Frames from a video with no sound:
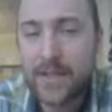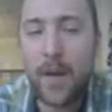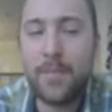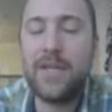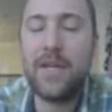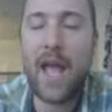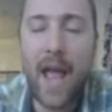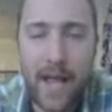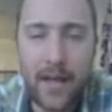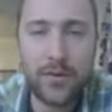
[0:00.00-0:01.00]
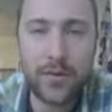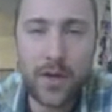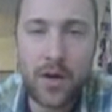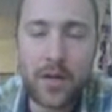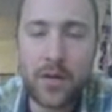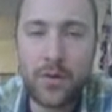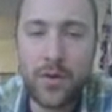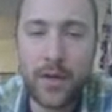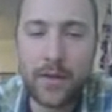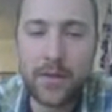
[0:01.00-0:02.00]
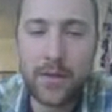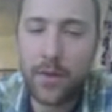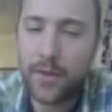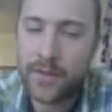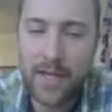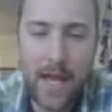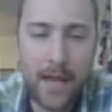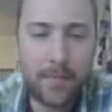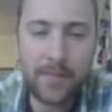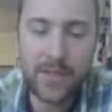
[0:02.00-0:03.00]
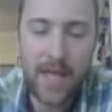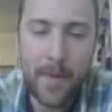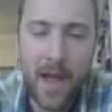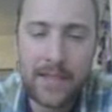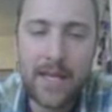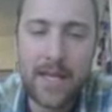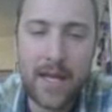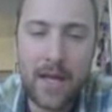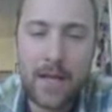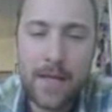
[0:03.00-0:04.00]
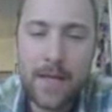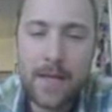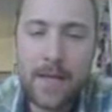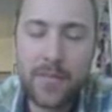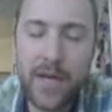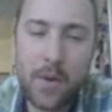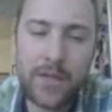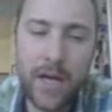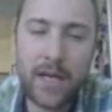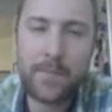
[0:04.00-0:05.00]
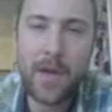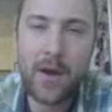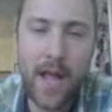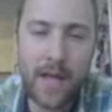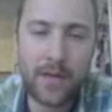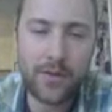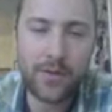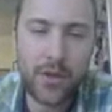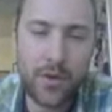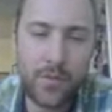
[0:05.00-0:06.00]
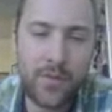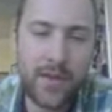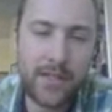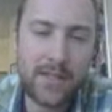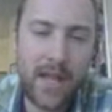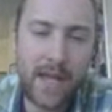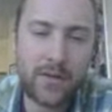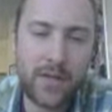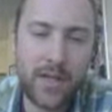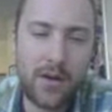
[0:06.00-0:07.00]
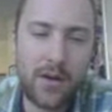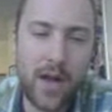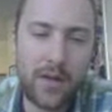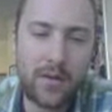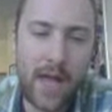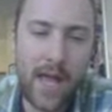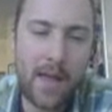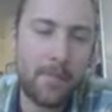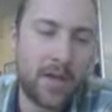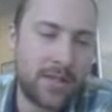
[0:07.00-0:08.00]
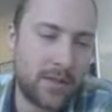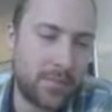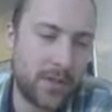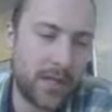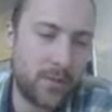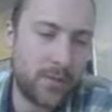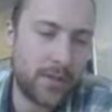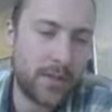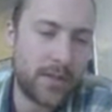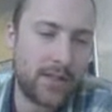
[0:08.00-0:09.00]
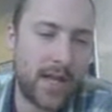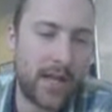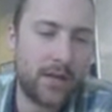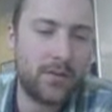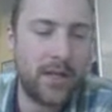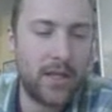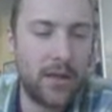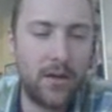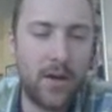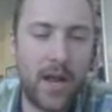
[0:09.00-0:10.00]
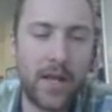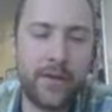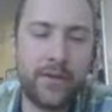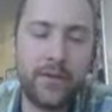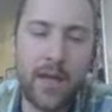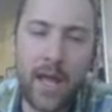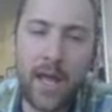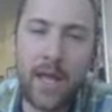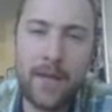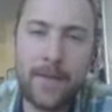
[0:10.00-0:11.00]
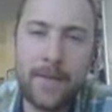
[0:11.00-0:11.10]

opposite angles are congruent. So the same idea, but now we're talking about angles. So this angle here, angle A, must be equal to this angle here, angle A,